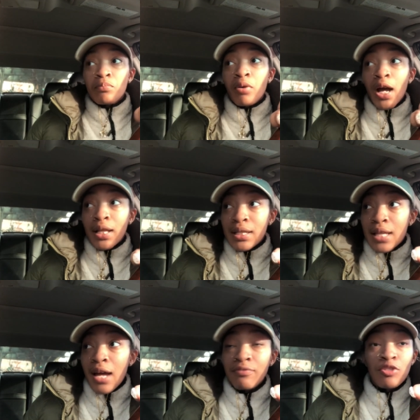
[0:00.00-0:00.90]
Probably
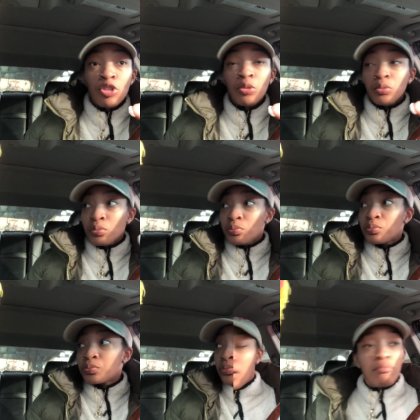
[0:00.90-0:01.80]
deaf too.
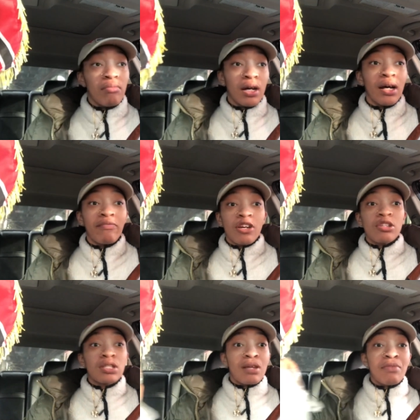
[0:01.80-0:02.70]
But
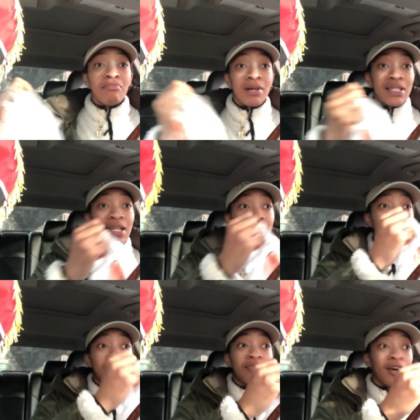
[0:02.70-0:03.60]
first, let me bust down
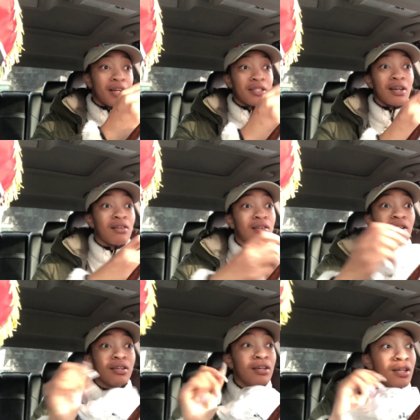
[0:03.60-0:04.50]
these fries, y'all,
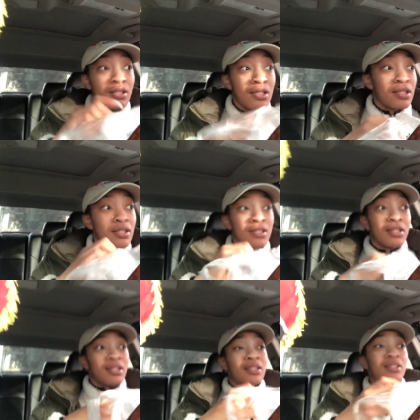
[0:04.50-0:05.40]

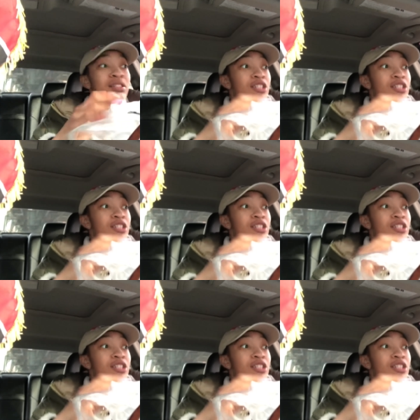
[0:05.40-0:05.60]
cause